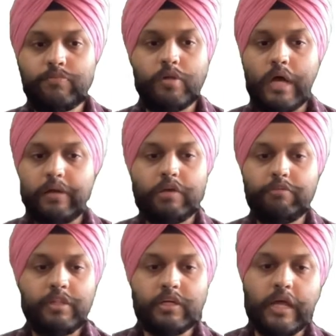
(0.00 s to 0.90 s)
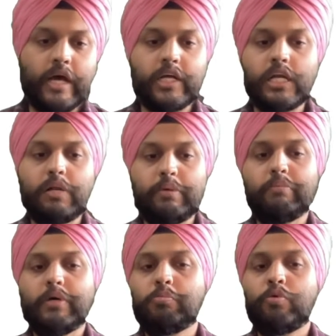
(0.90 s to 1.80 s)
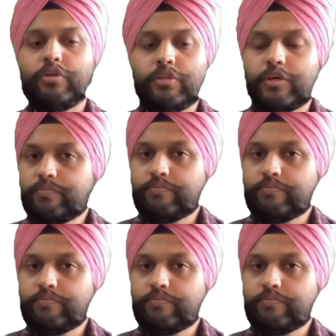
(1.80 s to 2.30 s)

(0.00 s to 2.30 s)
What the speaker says: and given the tag, it will be much more easier.